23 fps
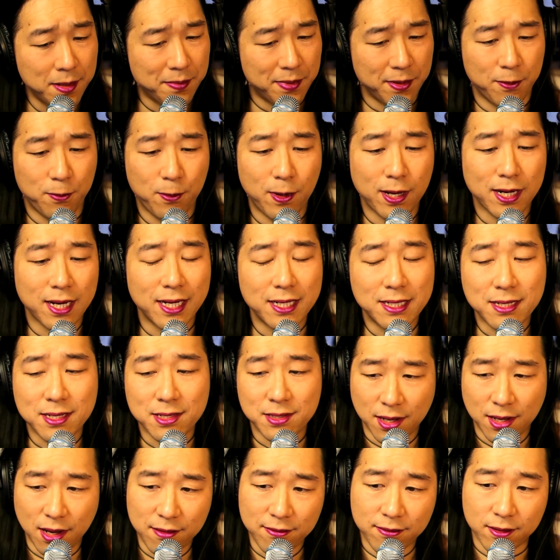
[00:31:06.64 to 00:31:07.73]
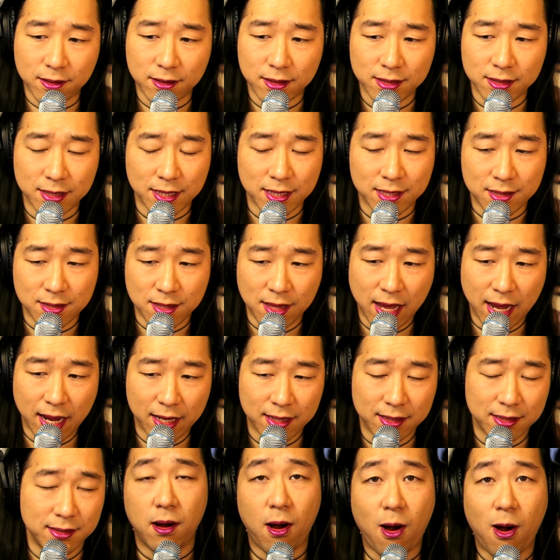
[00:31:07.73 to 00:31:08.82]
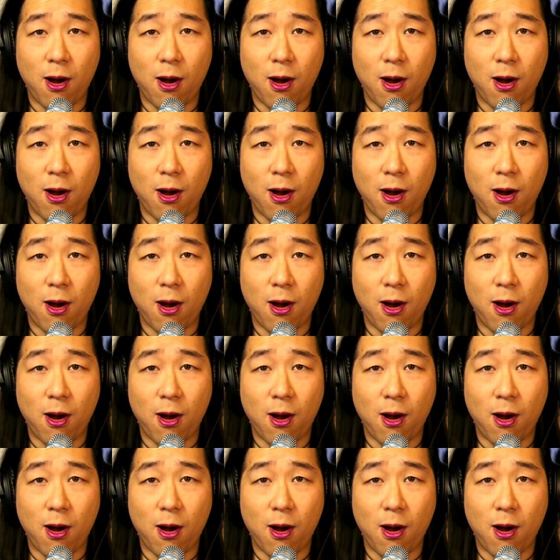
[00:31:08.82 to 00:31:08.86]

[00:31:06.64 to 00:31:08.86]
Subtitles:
But what I discovered is that